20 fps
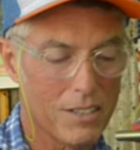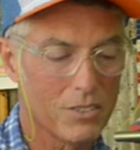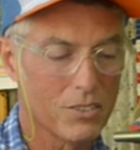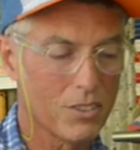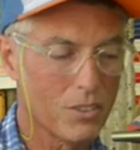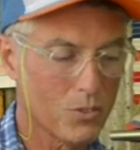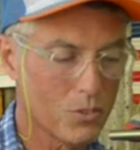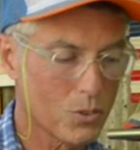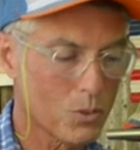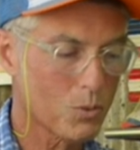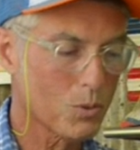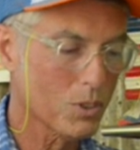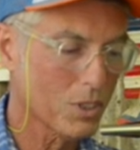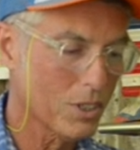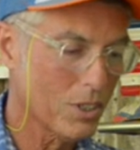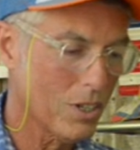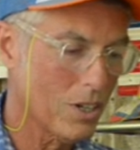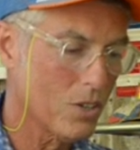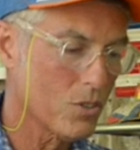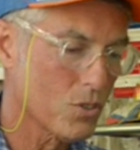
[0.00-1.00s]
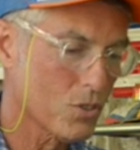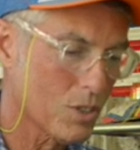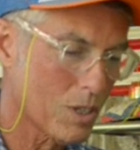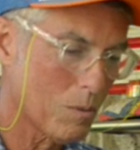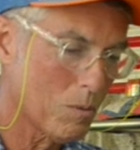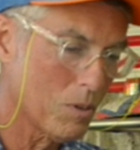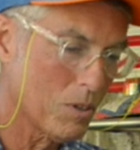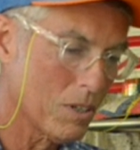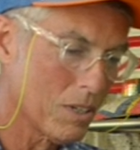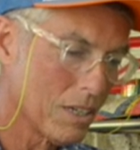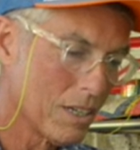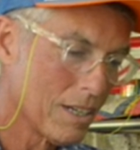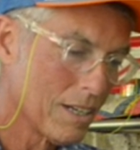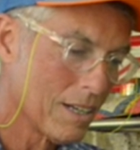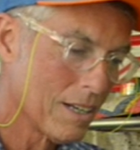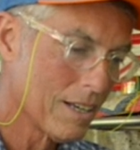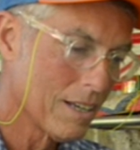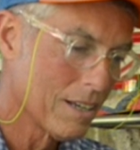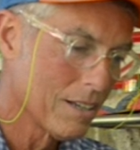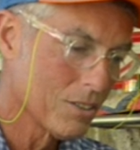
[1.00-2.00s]
So it was a really hard summer
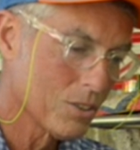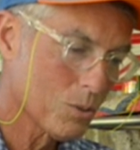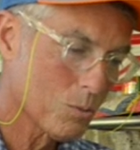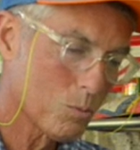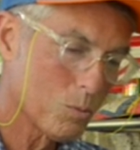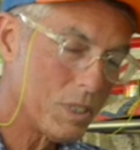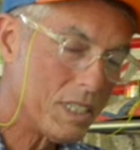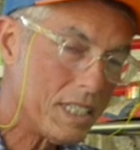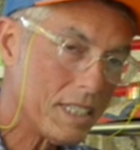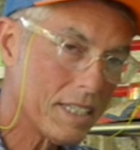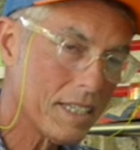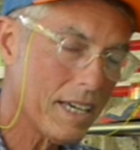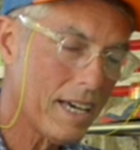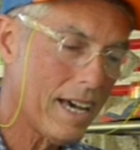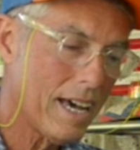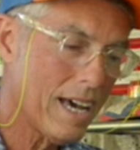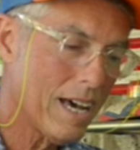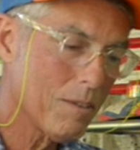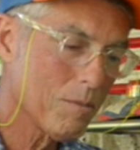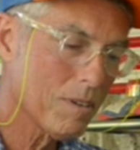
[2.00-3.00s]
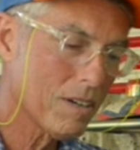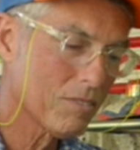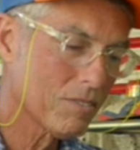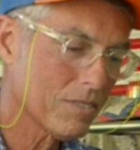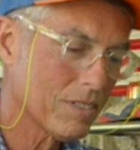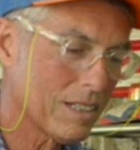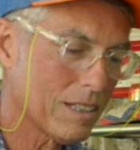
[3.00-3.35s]
to recap, I'm,